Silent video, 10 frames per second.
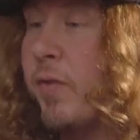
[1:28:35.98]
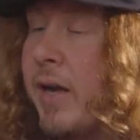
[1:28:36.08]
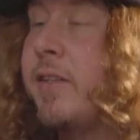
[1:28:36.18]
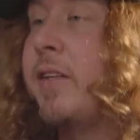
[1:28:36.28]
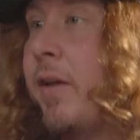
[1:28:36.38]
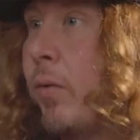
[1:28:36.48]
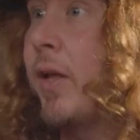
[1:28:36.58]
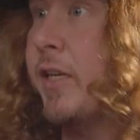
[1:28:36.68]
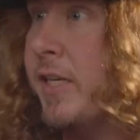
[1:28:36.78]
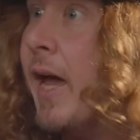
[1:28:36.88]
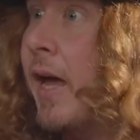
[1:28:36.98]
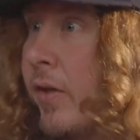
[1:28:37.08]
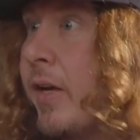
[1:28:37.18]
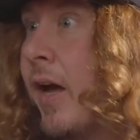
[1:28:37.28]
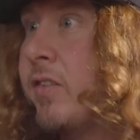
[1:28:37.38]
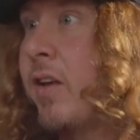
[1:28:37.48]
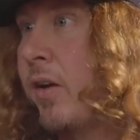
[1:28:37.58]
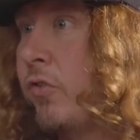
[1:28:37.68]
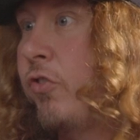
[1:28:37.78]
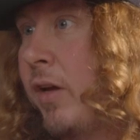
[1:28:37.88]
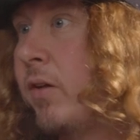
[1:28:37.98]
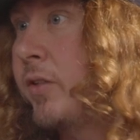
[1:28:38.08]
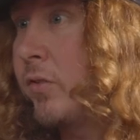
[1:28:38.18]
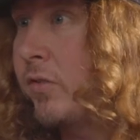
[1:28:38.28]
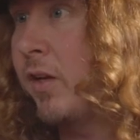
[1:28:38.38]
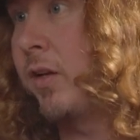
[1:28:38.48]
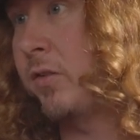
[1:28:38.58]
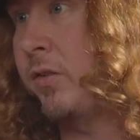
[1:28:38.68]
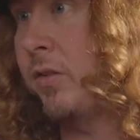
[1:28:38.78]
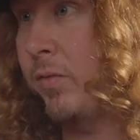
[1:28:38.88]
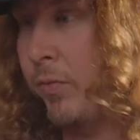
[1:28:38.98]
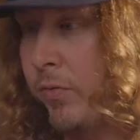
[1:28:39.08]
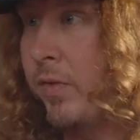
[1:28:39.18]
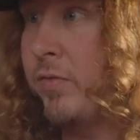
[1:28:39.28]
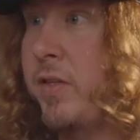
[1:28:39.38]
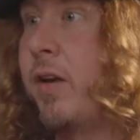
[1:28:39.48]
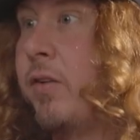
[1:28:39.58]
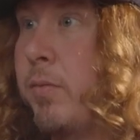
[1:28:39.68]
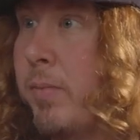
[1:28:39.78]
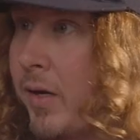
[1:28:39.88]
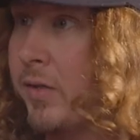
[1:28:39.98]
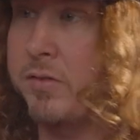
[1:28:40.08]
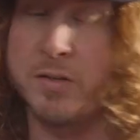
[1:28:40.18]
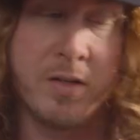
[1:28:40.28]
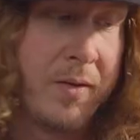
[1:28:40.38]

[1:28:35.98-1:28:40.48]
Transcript: Finally, they were like, yeah, the guy's out of jail and he'll sell it to you for $1,500.